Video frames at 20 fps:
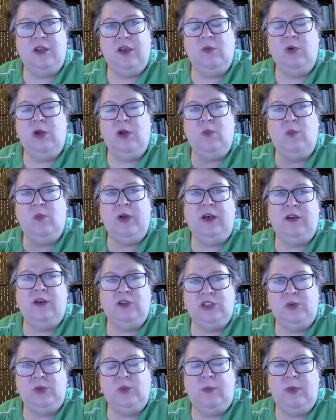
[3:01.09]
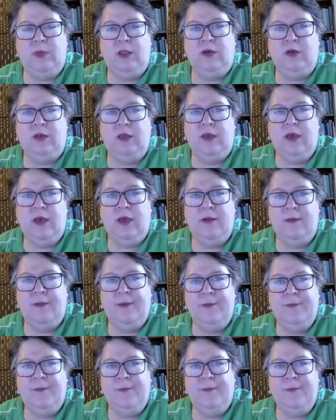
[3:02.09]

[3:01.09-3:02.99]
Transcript: Like what else should we be looking at?